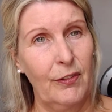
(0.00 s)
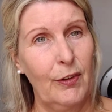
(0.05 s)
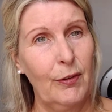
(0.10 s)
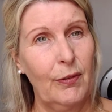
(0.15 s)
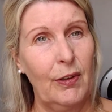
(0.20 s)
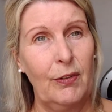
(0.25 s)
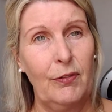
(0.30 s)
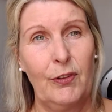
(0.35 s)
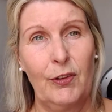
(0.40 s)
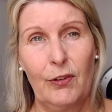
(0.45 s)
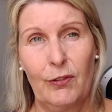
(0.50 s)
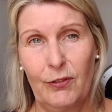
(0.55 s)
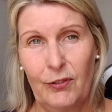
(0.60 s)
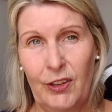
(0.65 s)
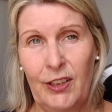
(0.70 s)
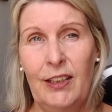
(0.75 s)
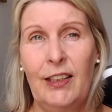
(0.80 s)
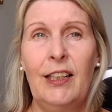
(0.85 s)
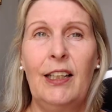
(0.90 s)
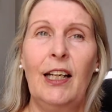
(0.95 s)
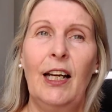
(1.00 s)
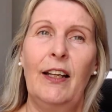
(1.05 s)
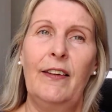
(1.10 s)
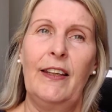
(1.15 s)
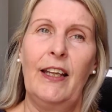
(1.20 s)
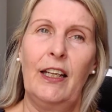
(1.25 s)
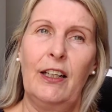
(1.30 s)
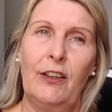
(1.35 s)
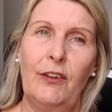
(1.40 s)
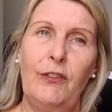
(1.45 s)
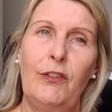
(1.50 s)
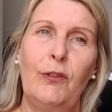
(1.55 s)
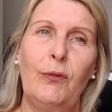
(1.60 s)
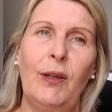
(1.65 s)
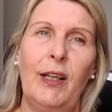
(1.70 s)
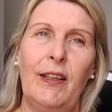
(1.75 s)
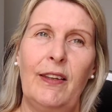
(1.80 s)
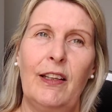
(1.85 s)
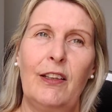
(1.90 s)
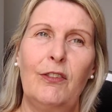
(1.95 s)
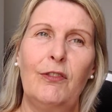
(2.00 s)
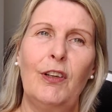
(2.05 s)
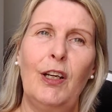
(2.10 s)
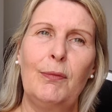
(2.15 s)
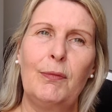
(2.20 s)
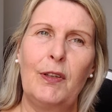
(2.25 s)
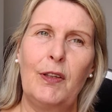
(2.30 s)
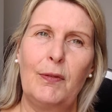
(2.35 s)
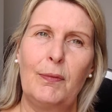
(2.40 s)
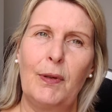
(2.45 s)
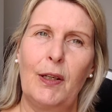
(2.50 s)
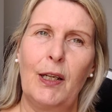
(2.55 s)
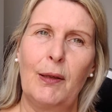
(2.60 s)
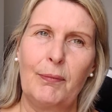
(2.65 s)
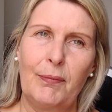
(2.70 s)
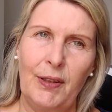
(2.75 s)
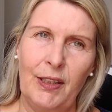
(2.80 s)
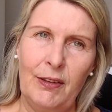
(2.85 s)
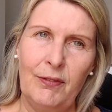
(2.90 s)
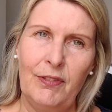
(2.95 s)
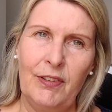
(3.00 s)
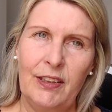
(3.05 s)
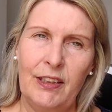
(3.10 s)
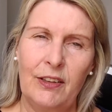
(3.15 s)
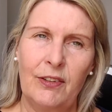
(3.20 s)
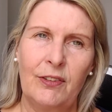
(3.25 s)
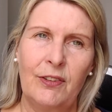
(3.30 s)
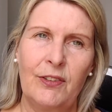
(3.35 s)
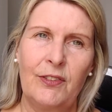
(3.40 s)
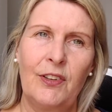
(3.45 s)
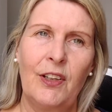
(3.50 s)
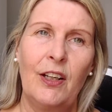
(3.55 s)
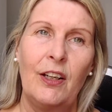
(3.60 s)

If you're feeding and that goes away, that's fine, but if they become painfully engorged,